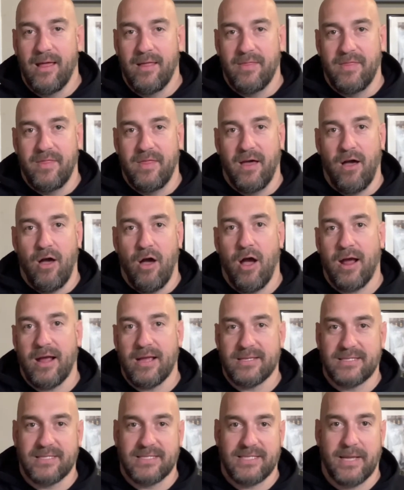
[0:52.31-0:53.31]
the
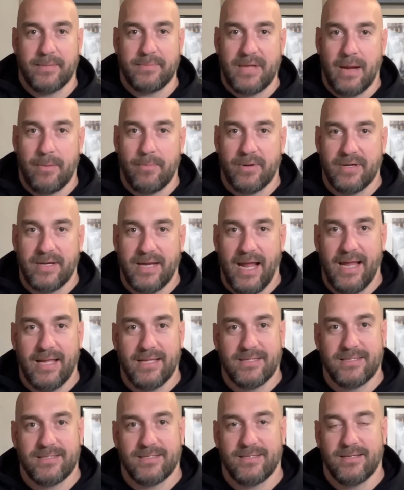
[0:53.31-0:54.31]
August and September
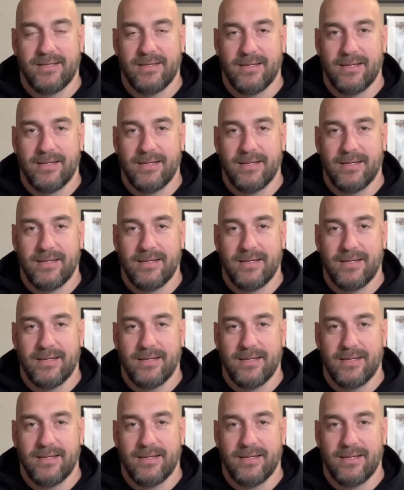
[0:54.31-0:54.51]
dates.